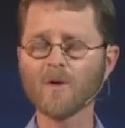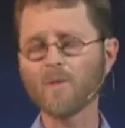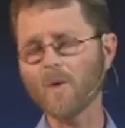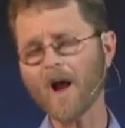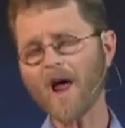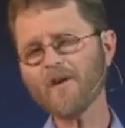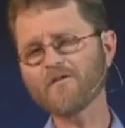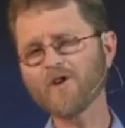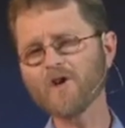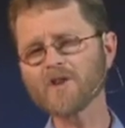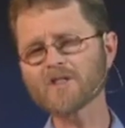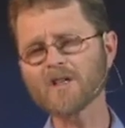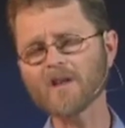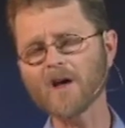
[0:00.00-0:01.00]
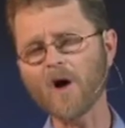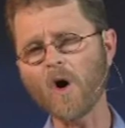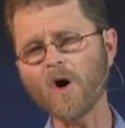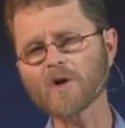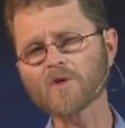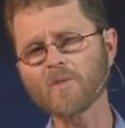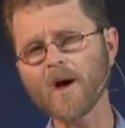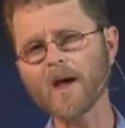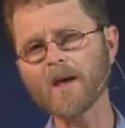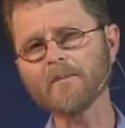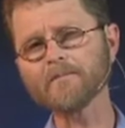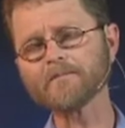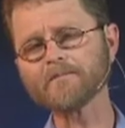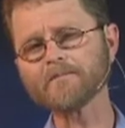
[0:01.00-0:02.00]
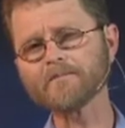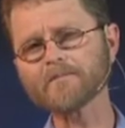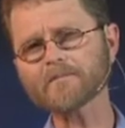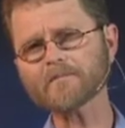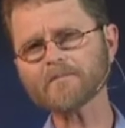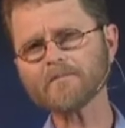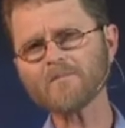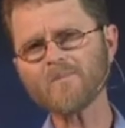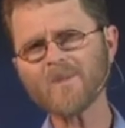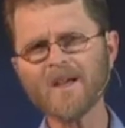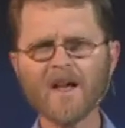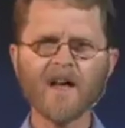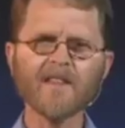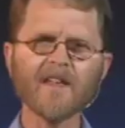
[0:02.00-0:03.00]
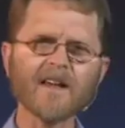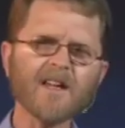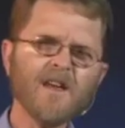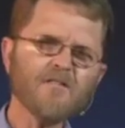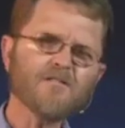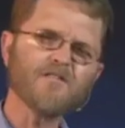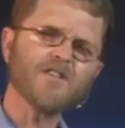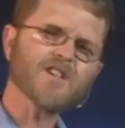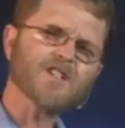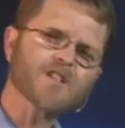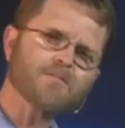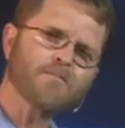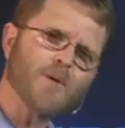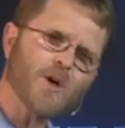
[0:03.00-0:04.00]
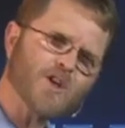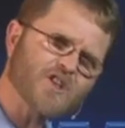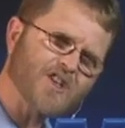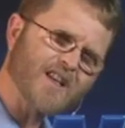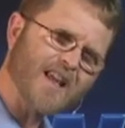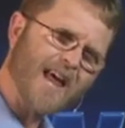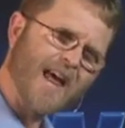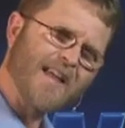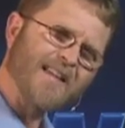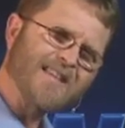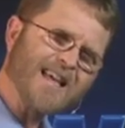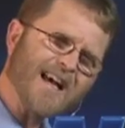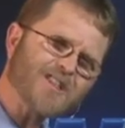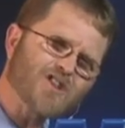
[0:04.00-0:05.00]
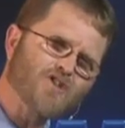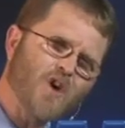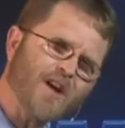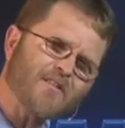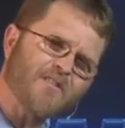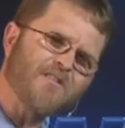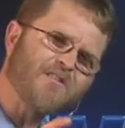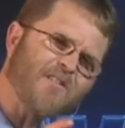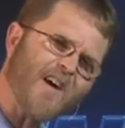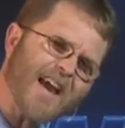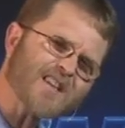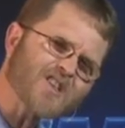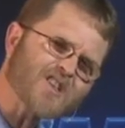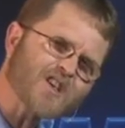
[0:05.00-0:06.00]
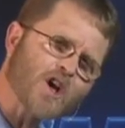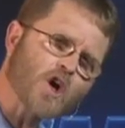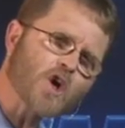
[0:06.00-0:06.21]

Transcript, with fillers: Well, I've learned in the hard way that if this person does not face